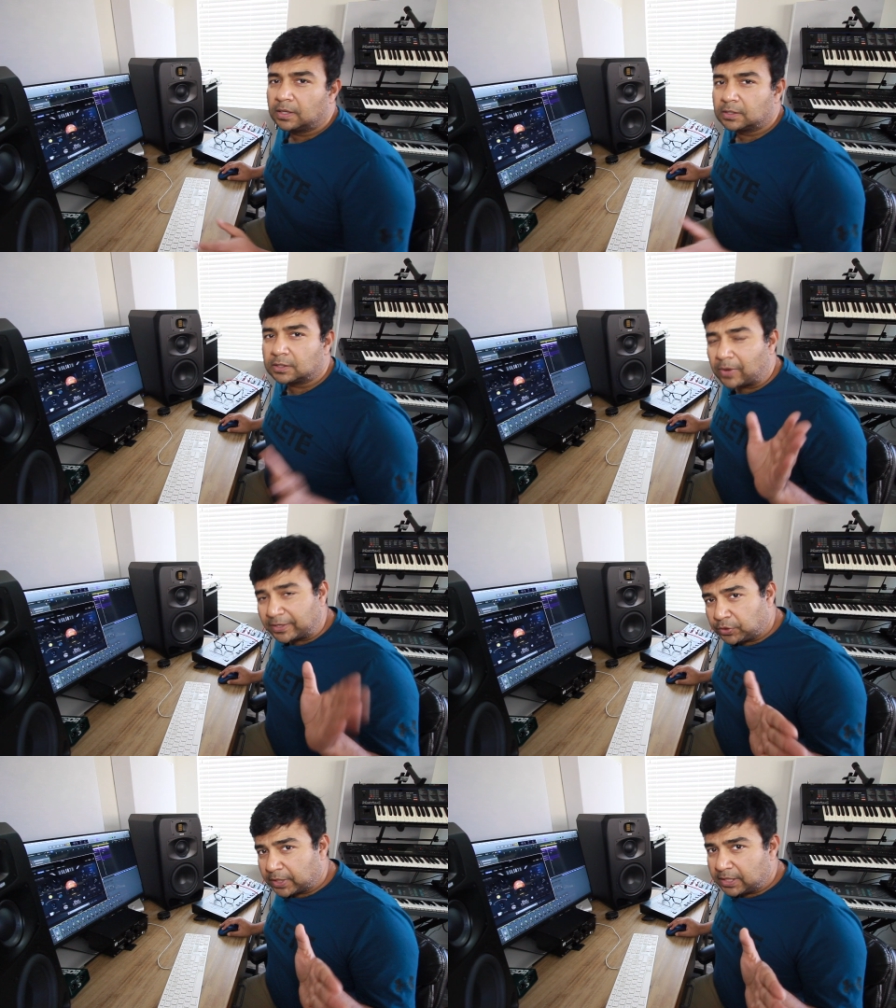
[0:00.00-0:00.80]
So
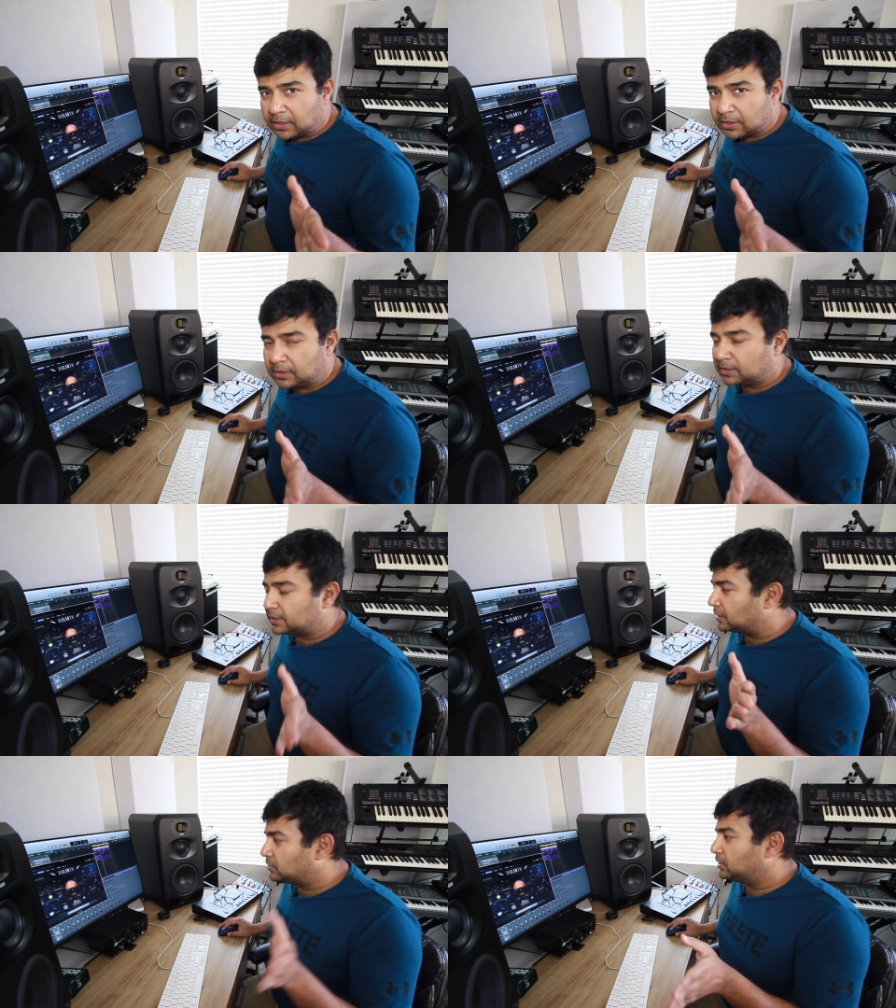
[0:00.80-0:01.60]
as you can hear, the
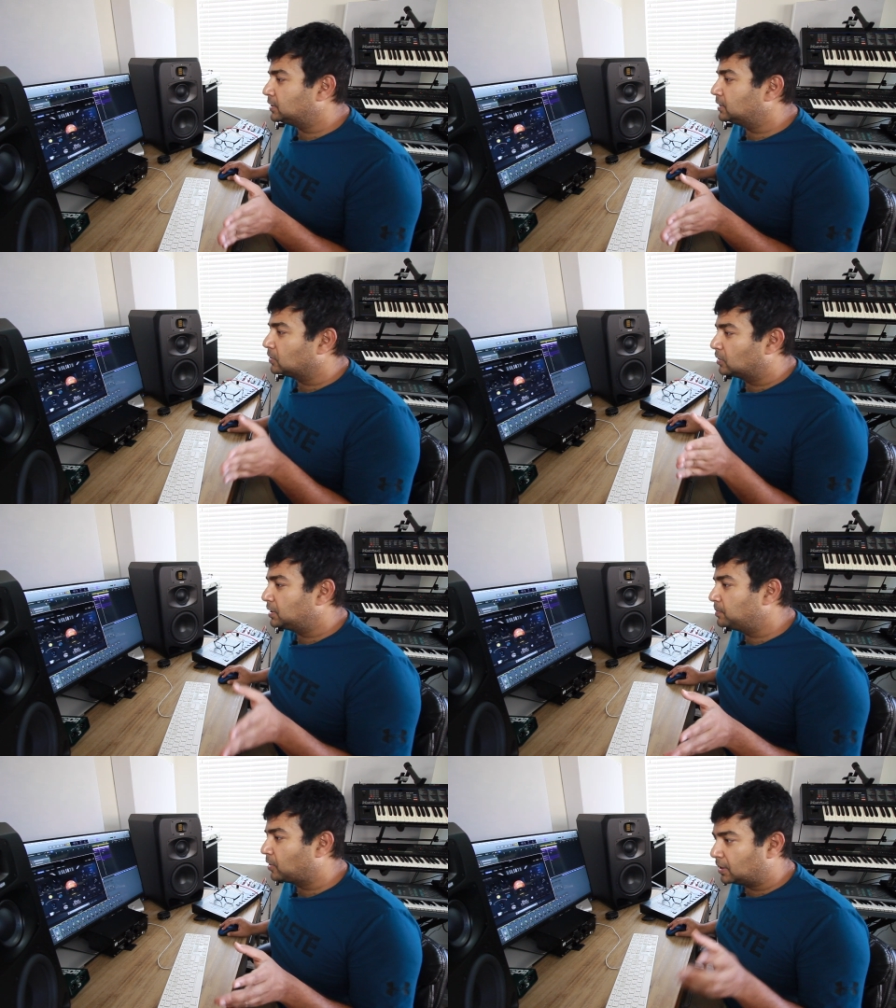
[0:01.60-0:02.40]
saturation has
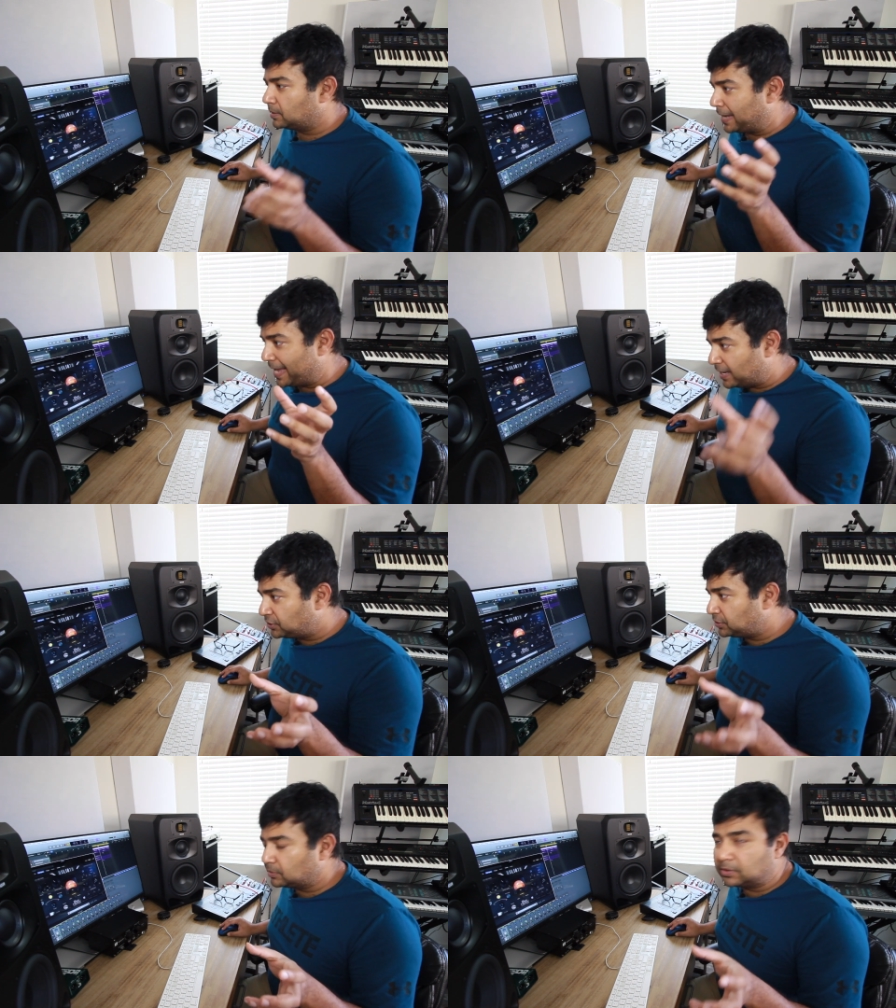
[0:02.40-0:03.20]
already brought an
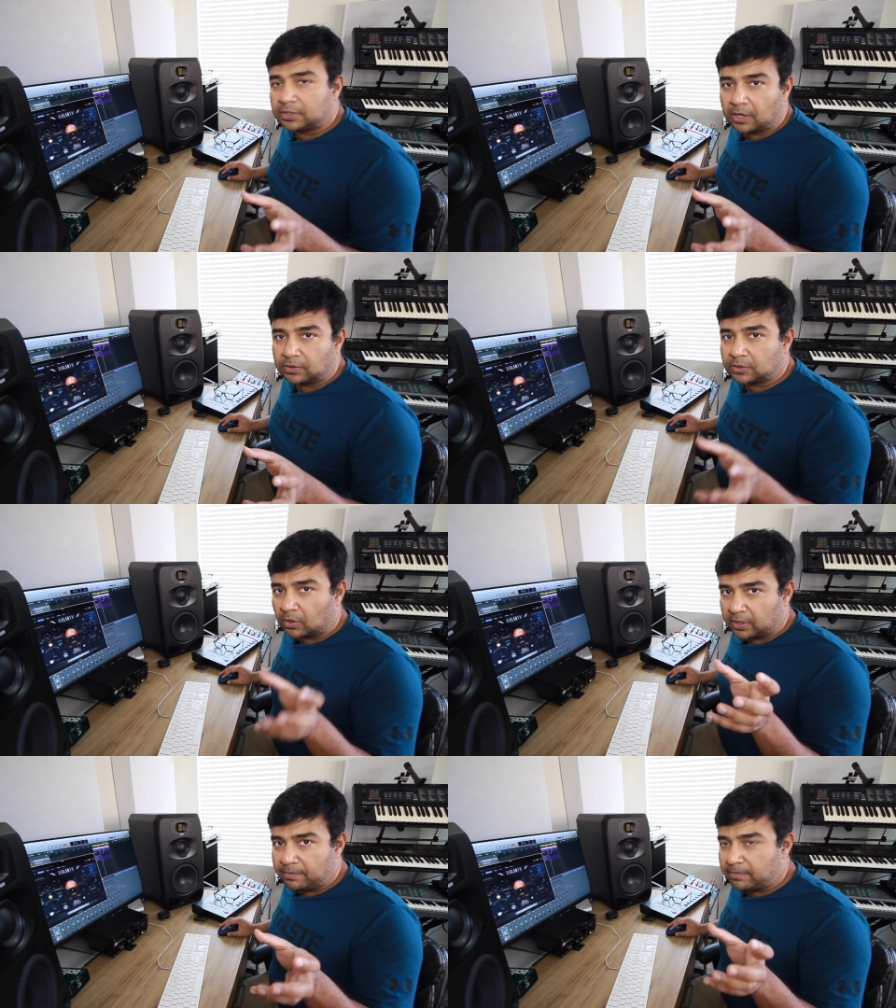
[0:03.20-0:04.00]
edge to the sound. It's
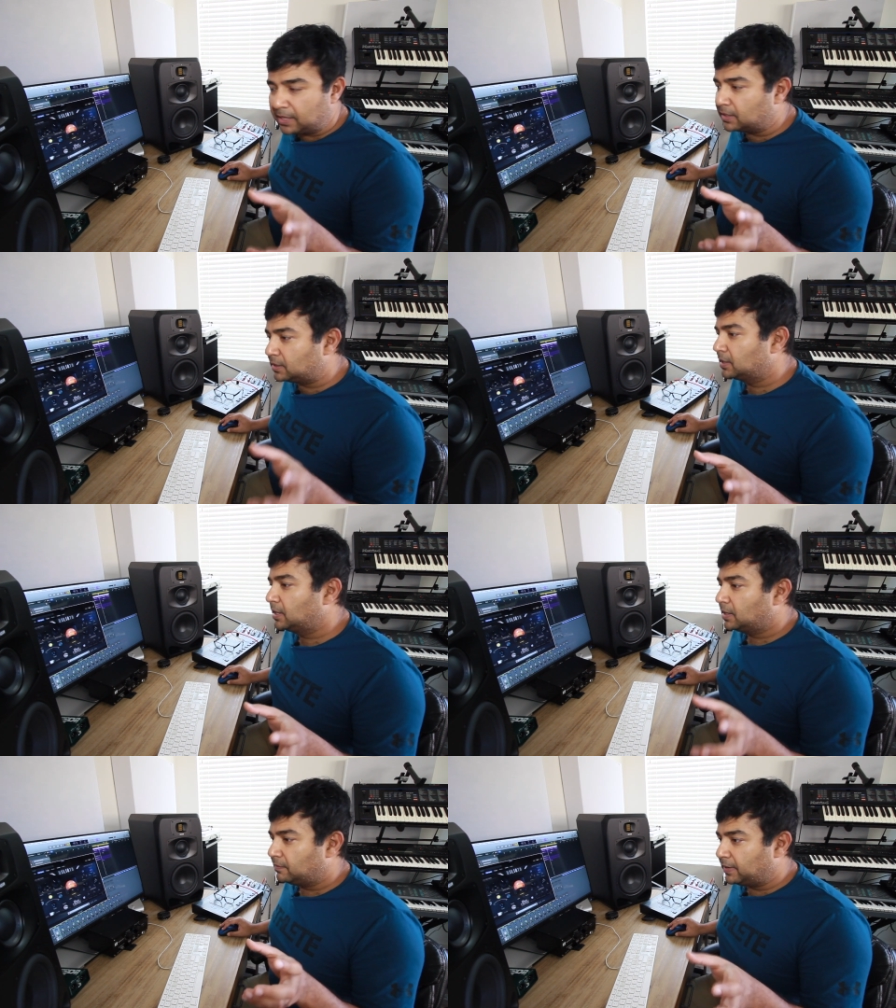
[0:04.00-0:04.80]
already made it
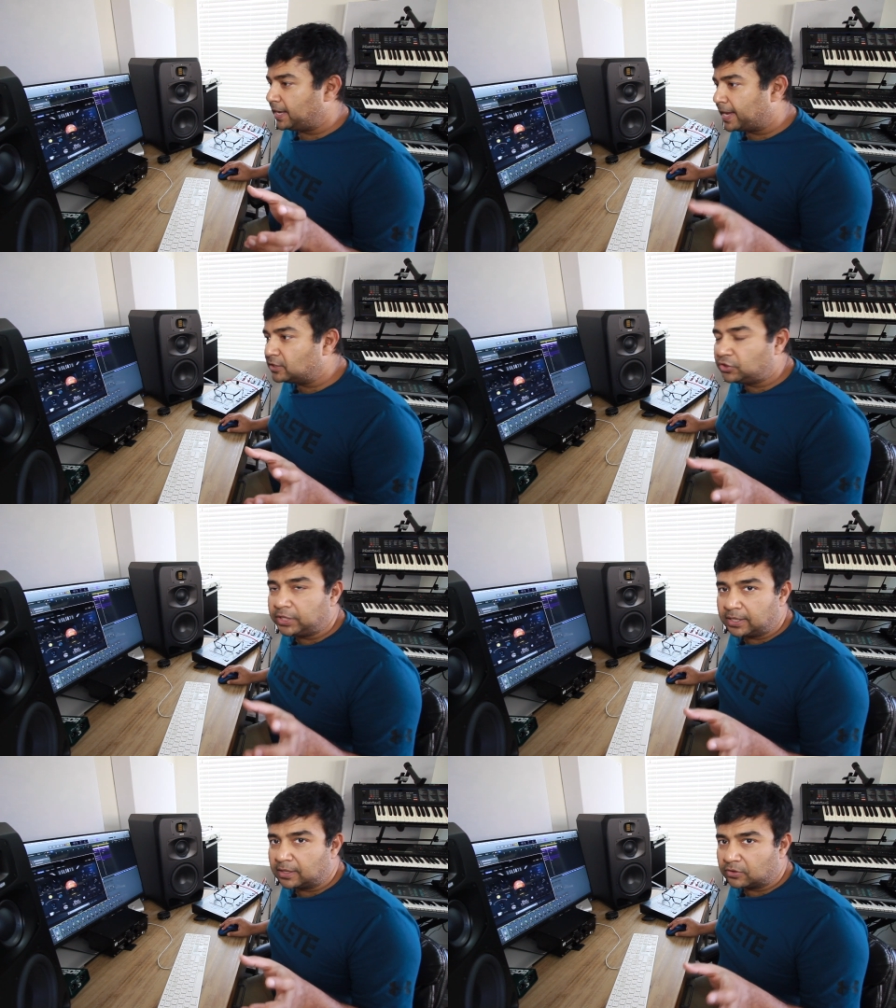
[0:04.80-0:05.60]
very
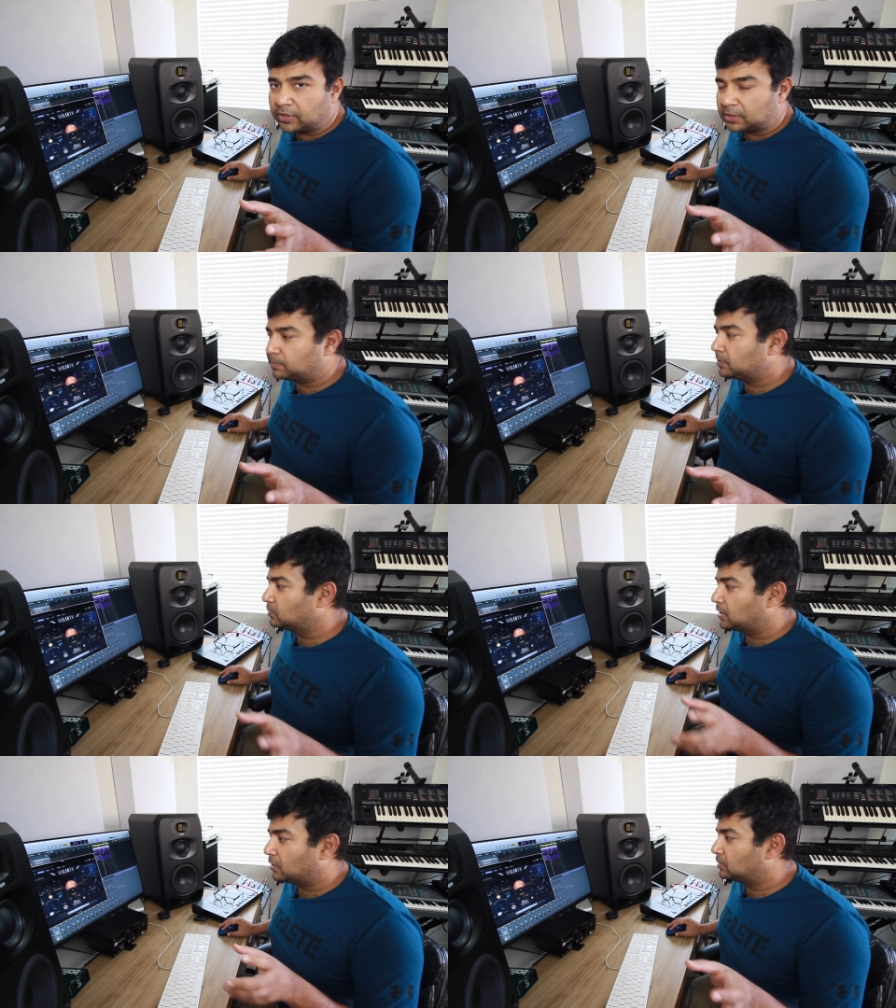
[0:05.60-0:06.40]
edgy and crisp
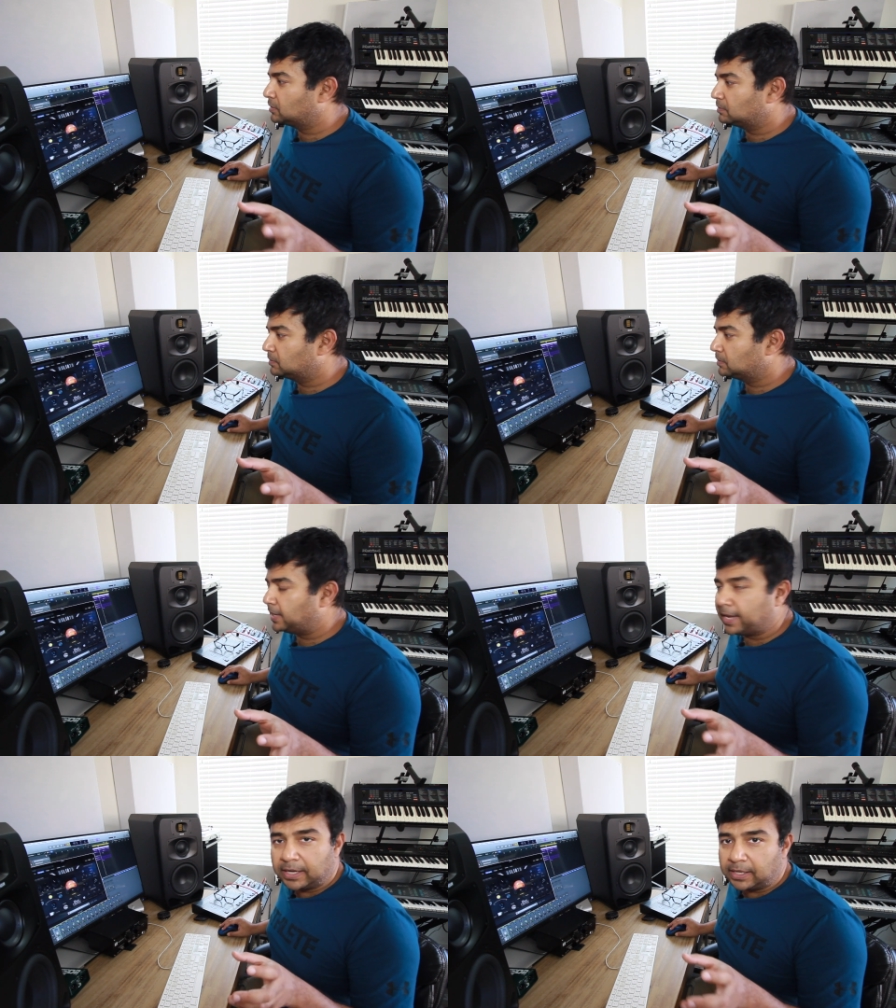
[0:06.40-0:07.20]
without
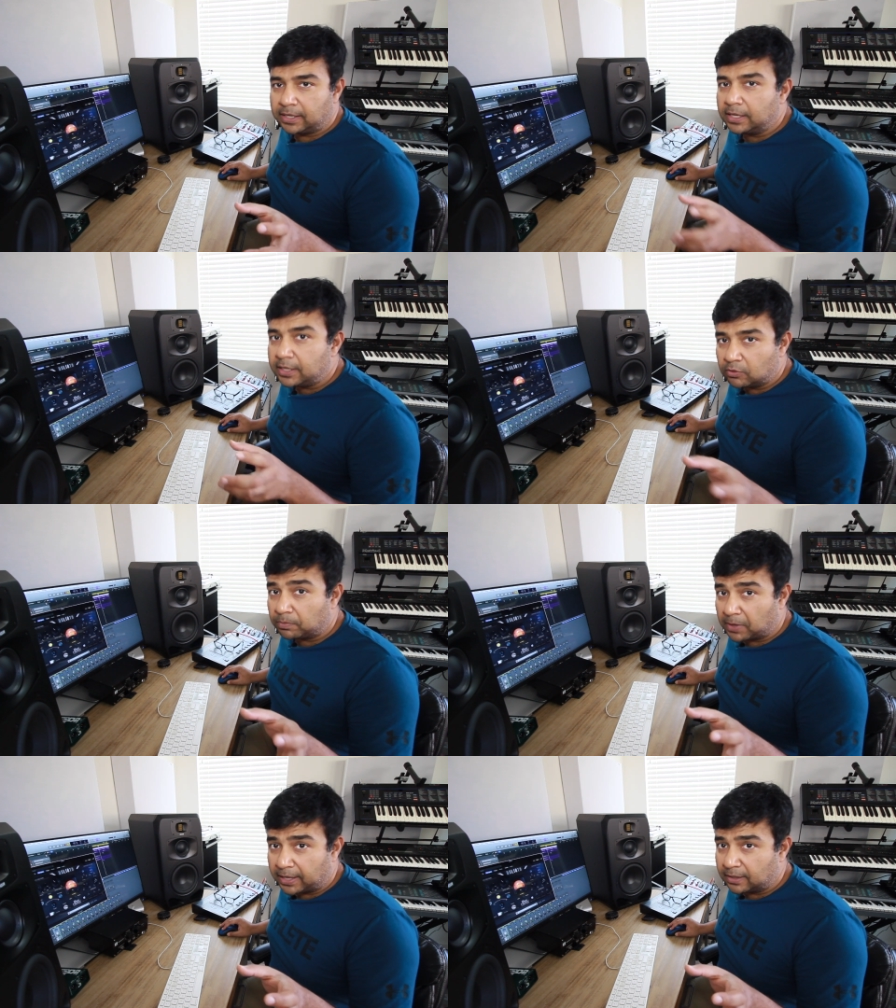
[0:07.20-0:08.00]
any EQ
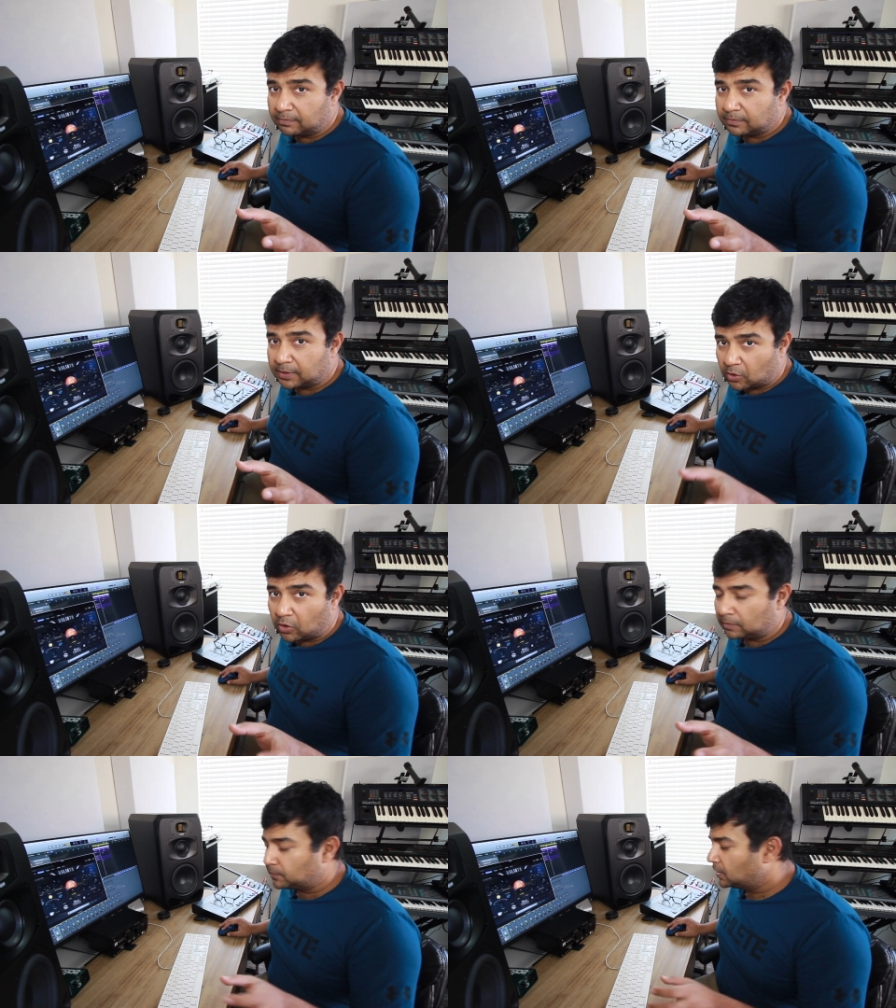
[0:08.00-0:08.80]
applied at all.